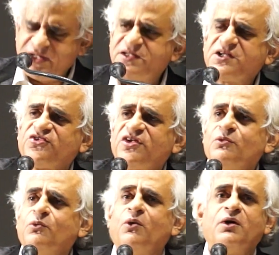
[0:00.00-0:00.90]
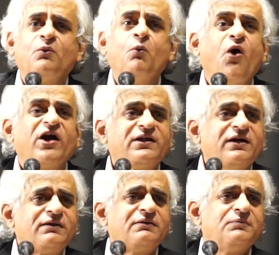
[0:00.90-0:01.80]
it is in
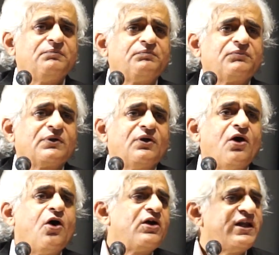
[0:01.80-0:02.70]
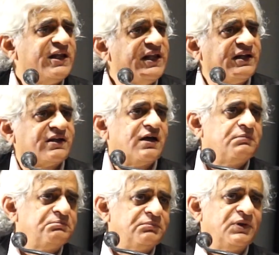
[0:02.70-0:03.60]
water or in
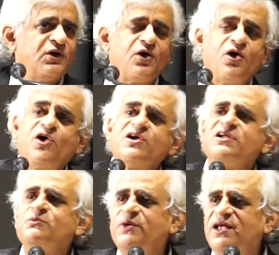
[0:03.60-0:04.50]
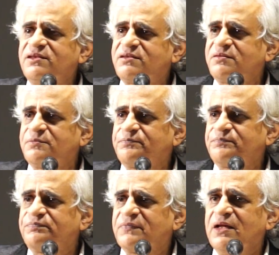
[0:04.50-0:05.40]
income or in wealth,
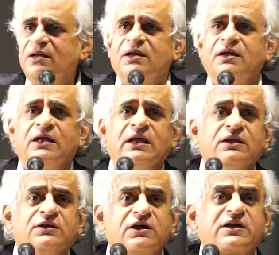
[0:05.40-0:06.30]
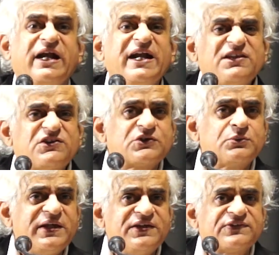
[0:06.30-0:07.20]
the Credit
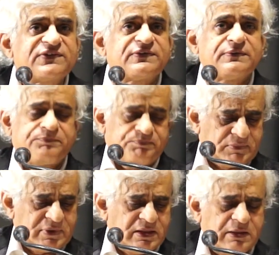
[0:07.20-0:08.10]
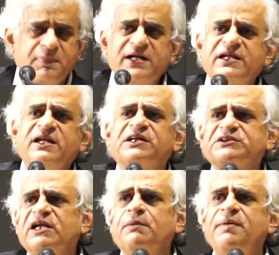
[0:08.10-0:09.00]
Suisse, the
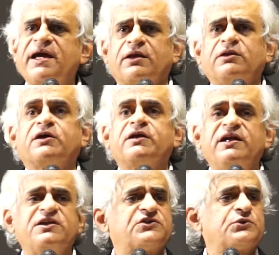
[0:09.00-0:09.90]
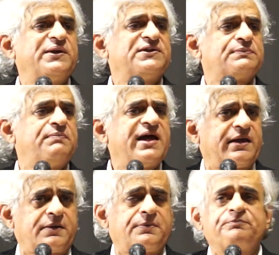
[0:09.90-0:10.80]
multinational bank, the Credit Suisse
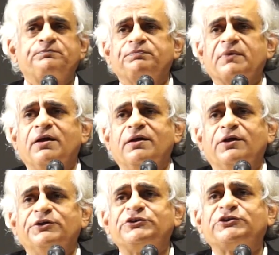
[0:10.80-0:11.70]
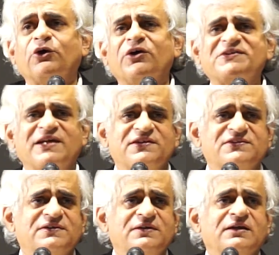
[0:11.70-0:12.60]
bank, shows
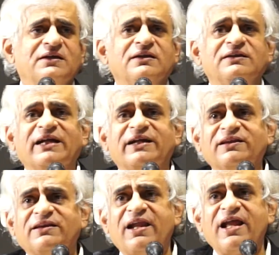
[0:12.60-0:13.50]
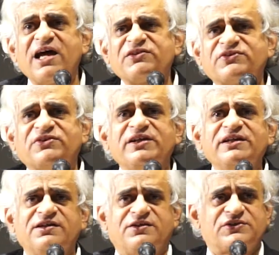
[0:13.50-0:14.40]
us that in the last 3
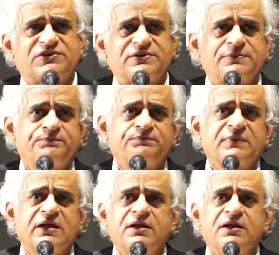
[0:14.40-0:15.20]
years,